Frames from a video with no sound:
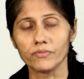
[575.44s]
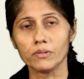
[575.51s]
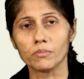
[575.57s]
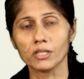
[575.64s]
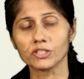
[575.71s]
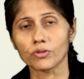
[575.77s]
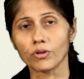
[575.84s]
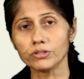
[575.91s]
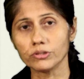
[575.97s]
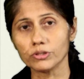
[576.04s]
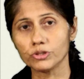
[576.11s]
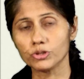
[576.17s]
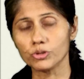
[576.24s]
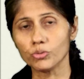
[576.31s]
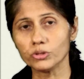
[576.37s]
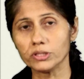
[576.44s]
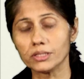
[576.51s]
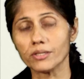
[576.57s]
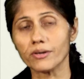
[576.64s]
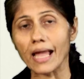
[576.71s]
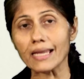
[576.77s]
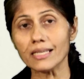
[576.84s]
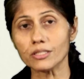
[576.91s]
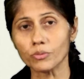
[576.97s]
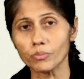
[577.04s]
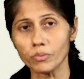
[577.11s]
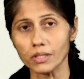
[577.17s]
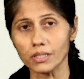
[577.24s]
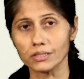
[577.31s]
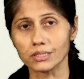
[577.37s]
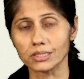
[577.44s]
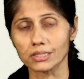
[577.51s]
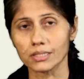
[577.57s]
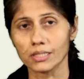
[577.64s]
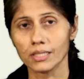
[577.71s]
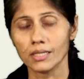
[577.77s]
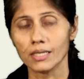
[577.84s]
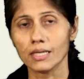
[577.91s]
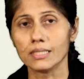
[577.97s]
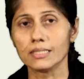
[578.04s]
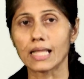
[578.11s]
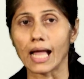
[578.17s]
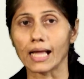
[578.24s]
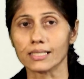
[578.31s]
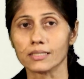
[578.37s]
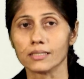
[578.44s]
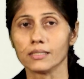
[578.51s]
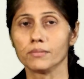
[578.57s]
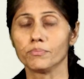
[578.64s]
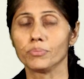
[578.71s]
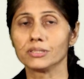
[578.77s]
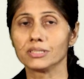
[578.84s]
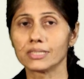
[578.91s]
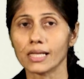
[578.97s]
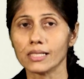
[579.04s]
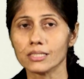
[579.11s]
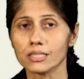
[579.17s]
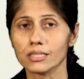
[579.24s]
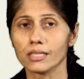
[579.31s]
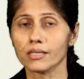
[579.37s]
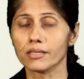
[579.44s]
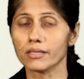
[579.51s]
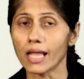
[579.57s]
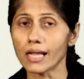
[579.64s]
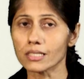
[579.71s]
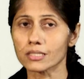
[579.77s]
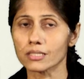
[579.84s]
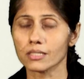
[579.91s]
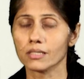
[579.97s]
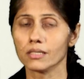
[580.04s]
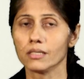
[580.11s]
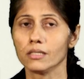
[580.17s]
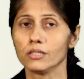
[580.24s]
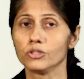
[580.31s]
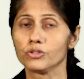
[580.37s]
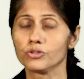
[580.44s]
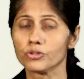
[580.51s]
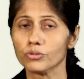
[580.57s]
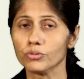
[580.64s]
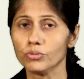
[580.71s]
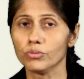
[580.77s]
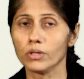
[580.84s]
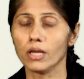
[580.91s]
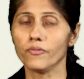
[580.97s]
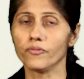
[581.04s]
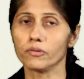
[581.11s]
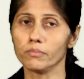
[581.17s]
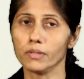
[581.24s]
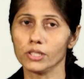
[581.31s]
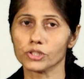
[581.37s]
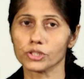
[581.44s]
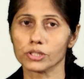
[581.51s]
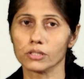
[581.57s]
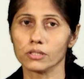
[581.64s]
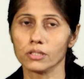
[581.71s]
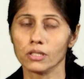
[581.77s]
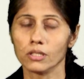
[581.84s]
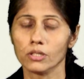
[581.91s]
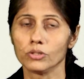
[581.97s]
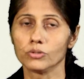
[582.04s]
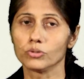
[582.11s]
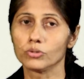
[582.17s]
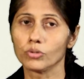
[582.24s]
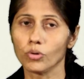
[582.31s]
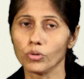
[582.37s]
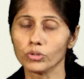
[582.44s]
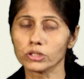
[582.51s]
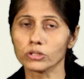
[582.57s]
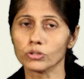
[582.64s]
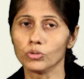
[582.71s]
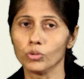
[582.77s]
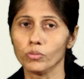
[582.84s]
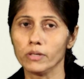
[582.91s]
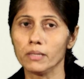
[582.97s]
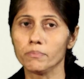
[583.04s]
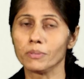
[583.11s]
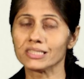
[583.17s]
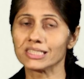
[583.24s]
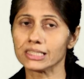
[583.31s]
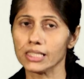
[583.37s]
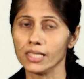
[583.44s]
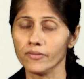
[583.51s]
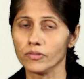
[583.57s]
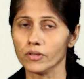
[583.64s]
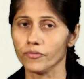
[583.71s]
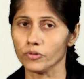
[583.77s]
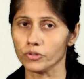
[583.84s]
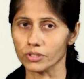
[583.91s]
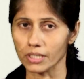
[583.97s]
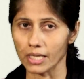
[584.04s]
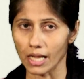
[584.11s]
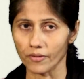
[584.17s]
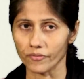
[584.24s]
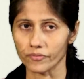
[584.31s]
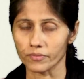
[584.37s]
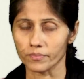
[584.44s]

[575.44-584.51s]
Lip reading: we must also choose the right words that present the correct, true information to those who will perceive the photograph.